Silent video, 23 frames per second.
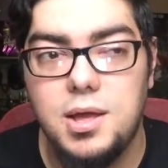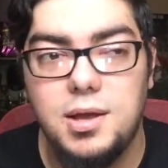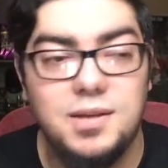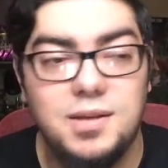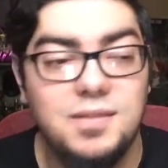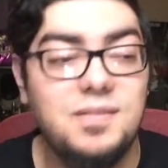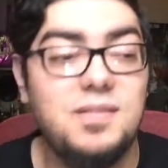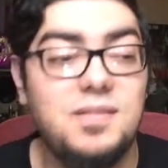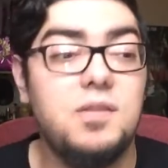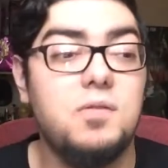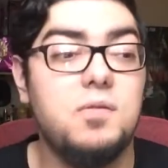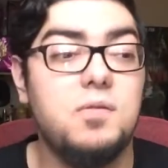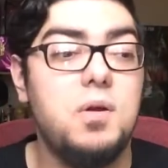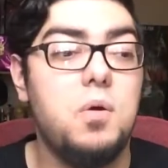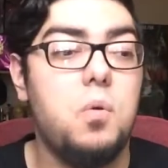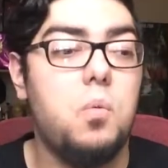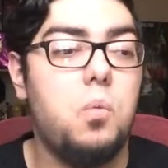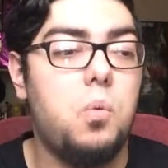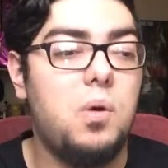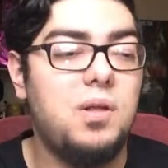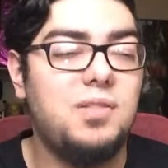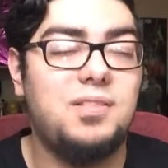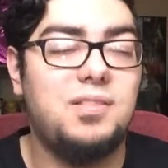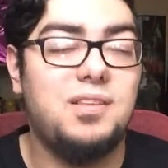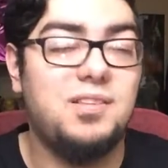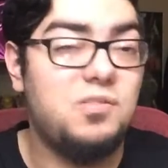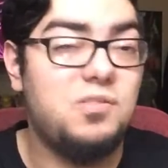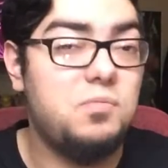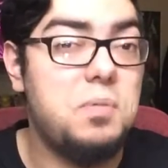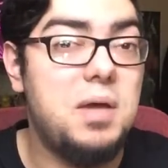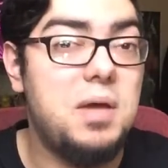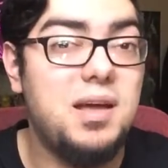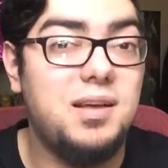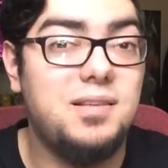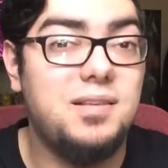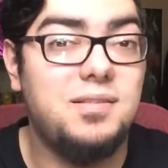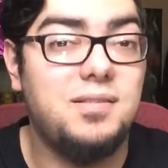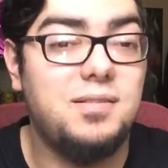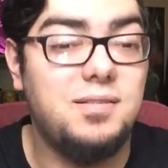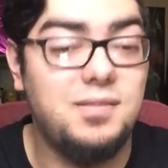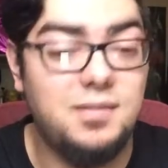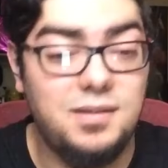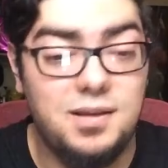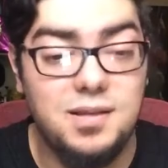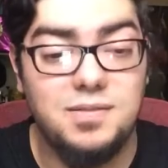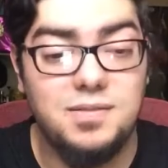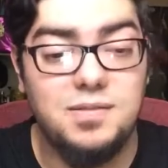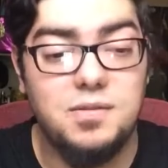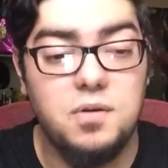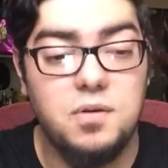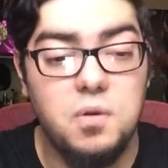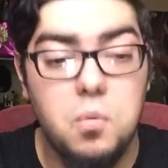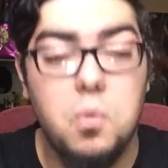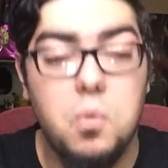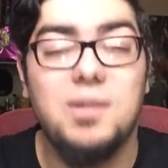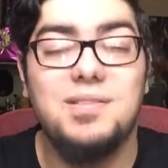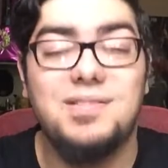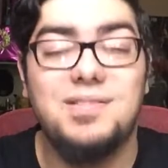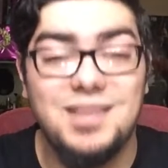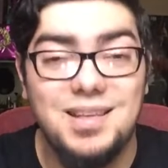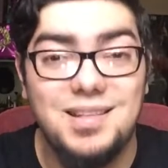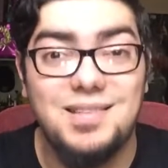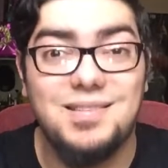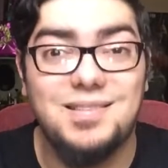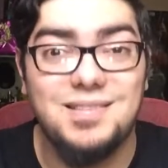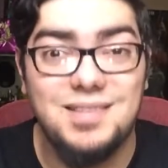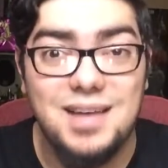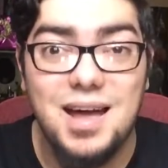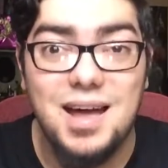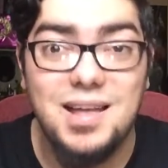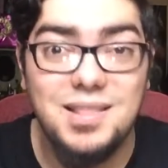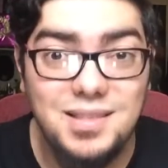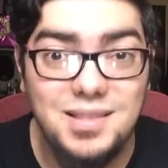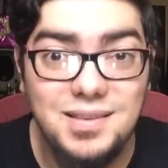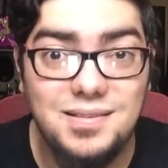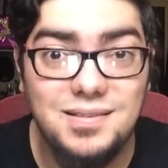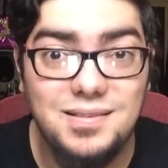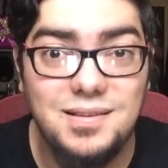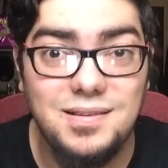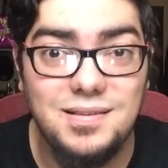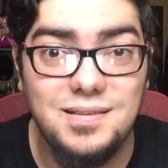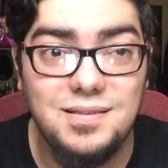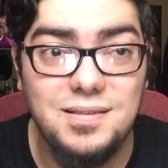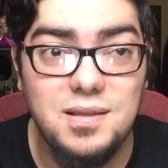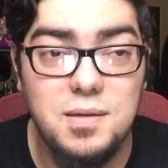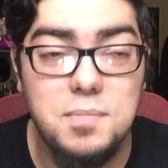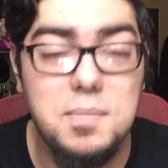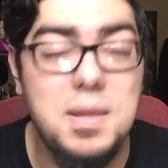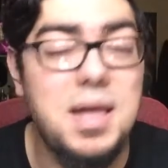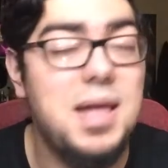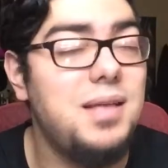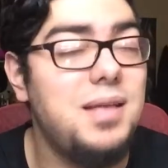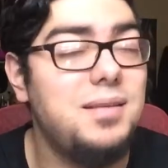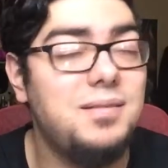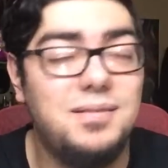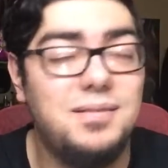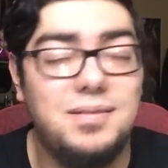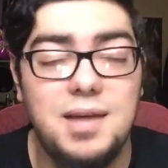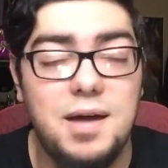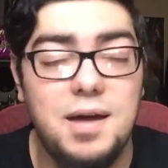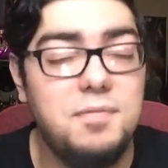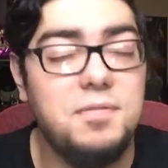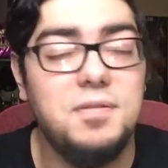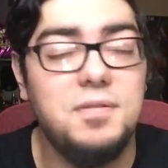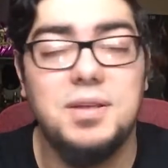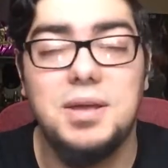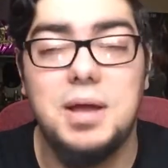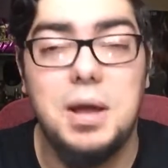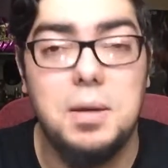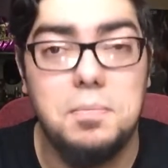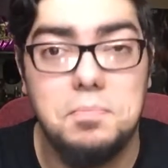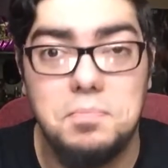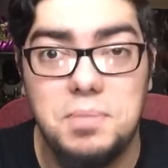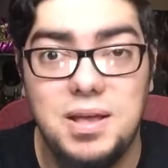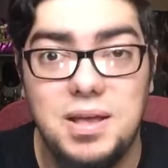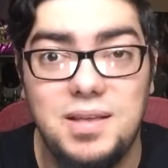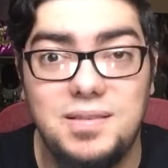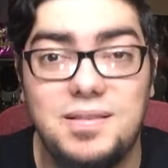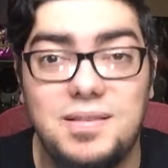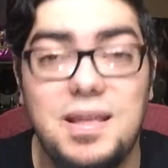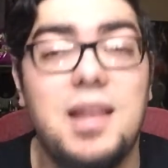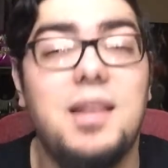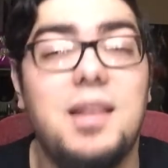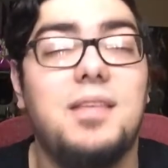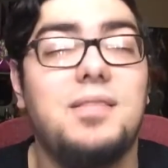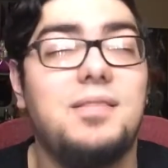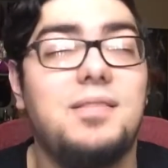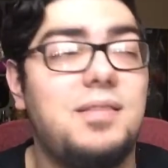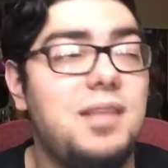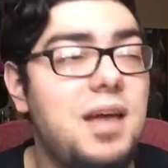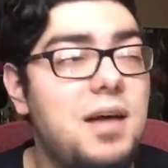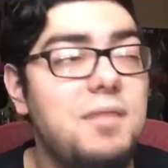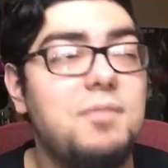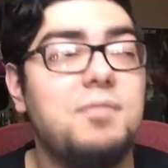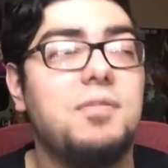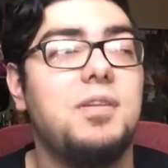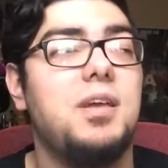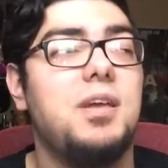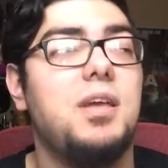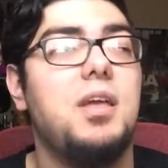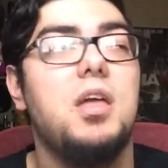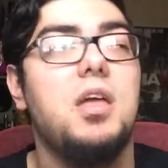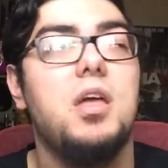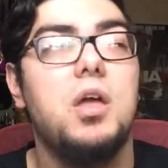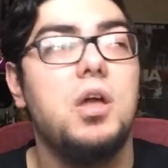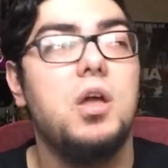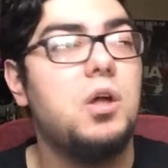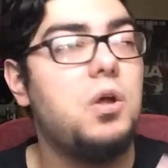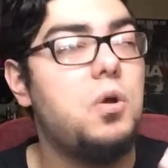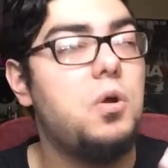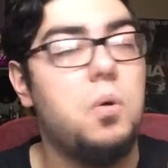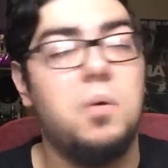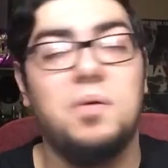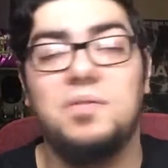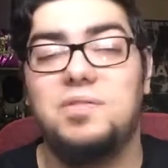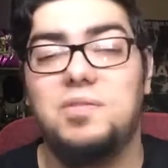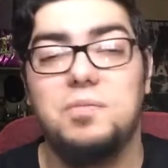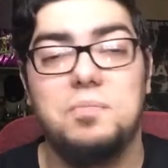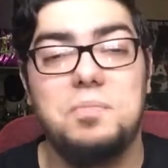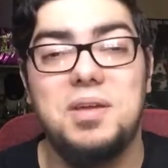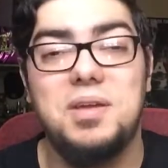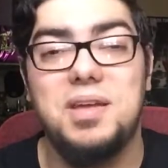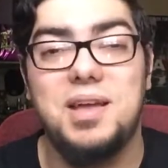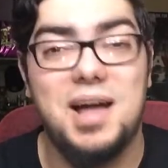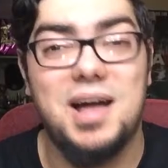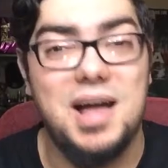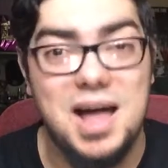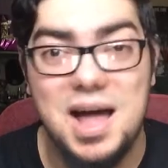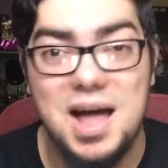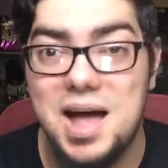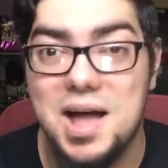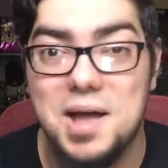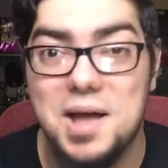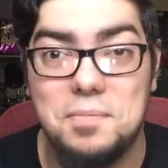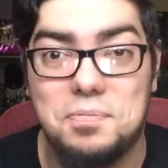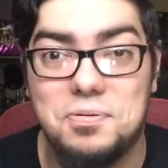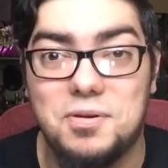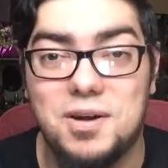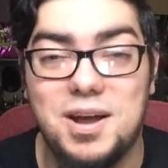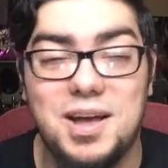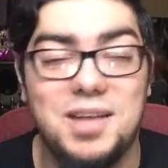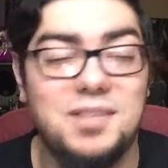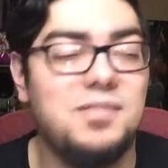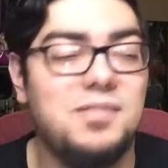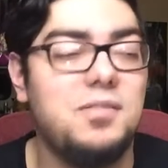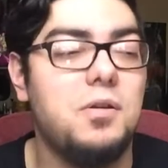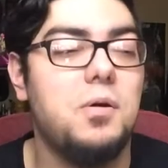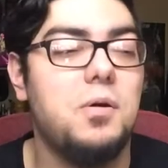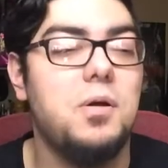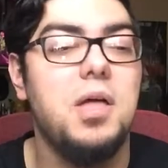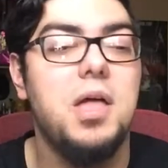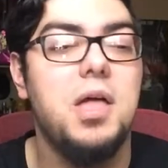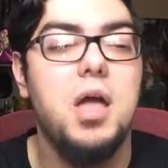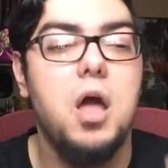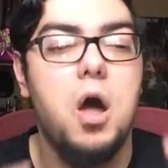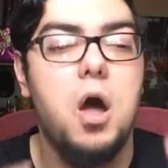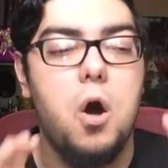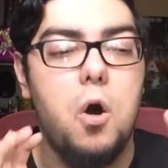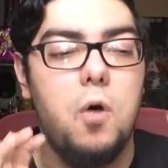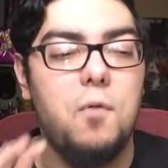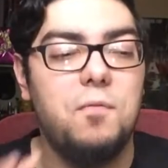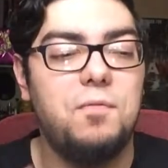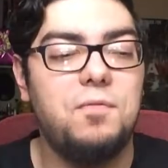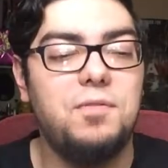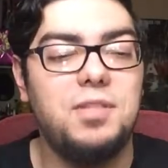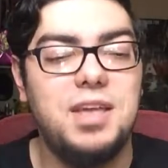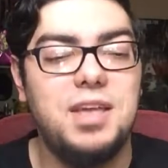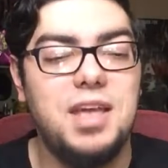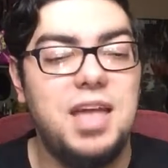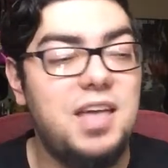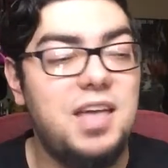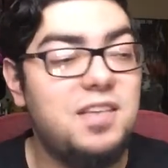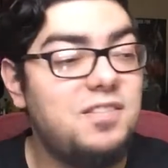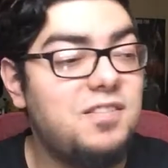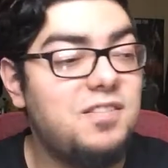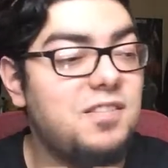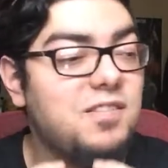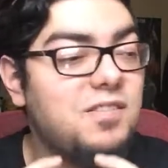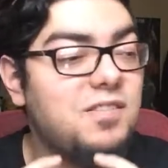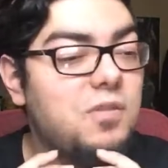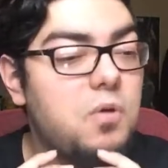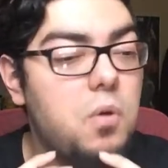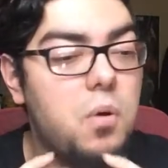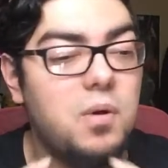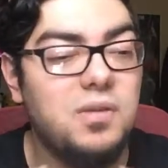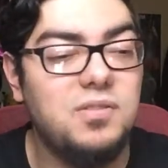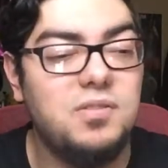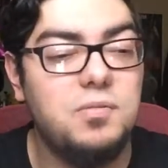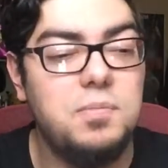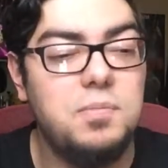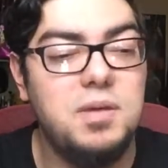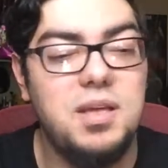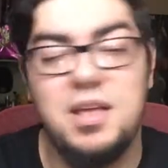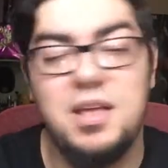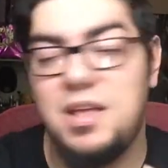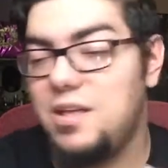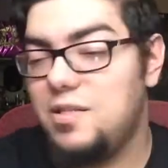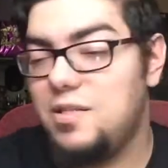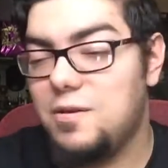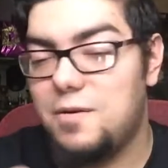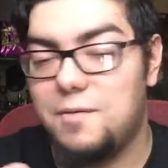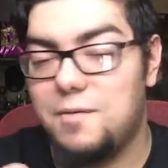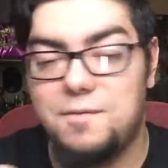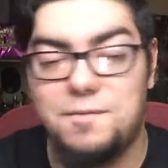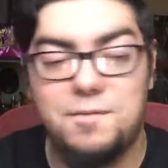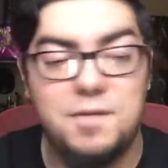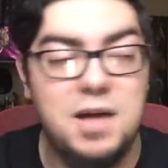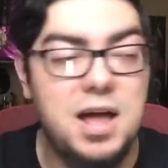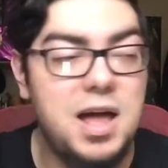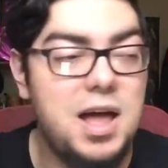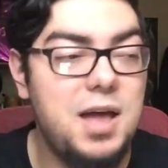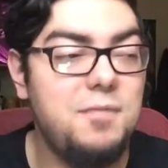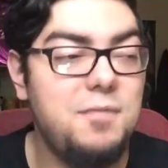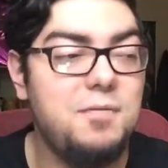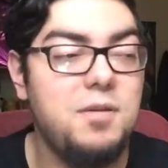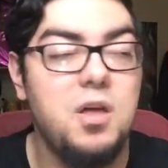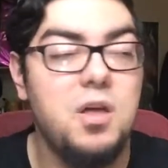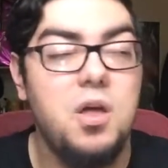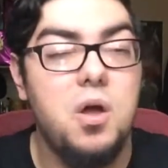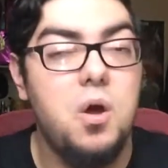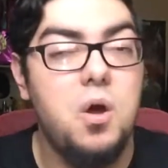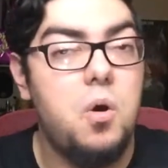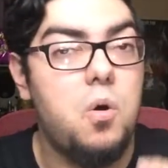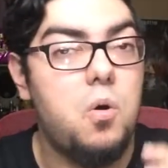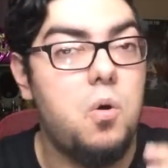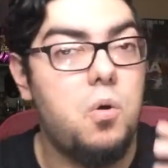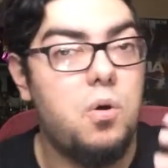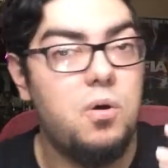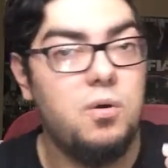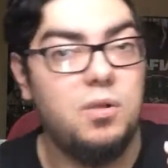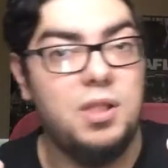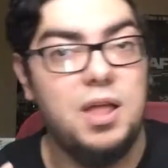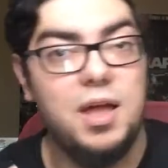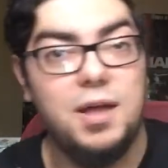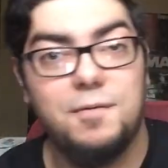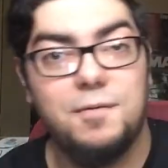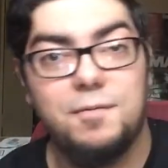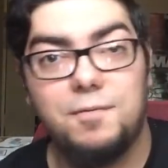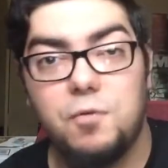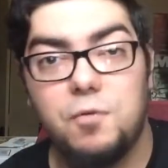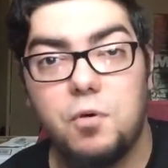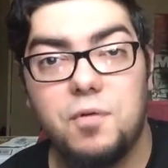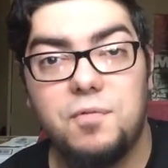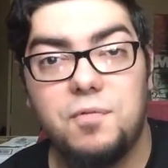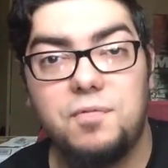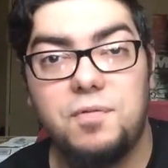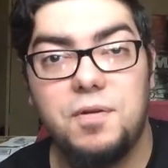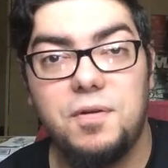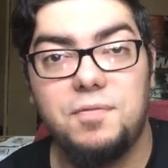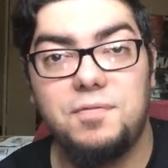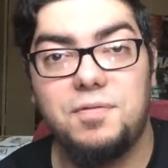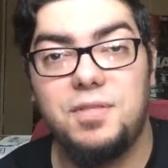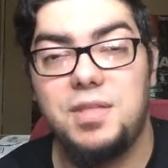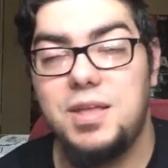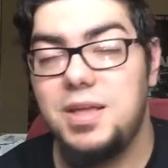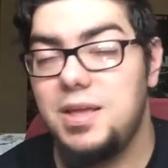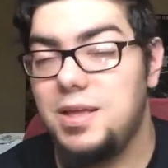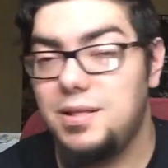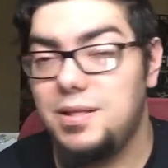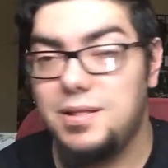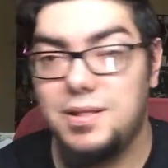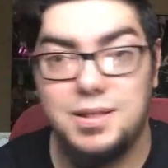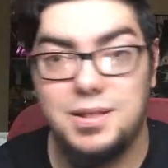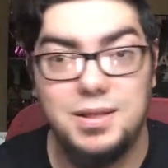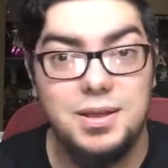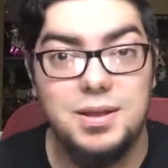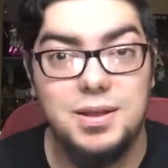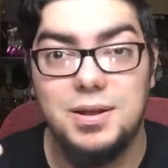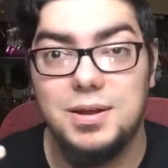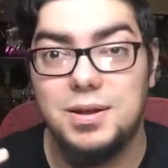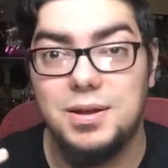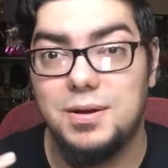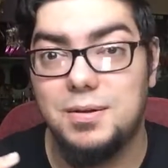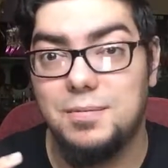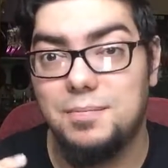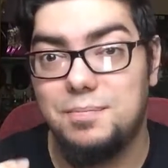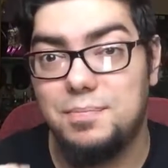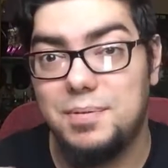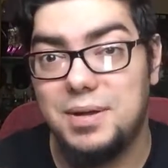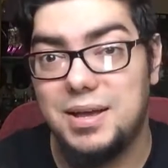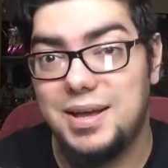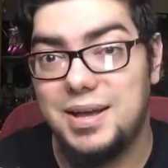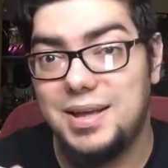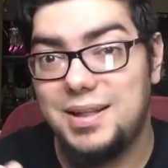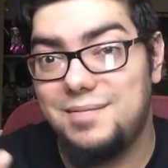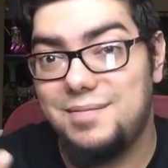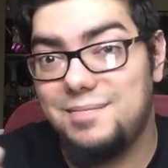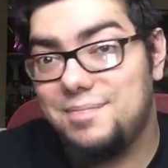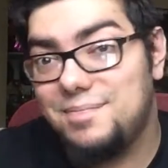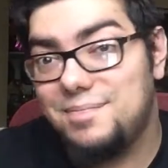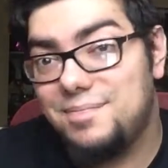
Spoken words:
Considering what the specs, considering what's inside this system is definitely a beast and is definitely going to be a high price. So hopefully it's just going to be either $5 or like $450, you know, but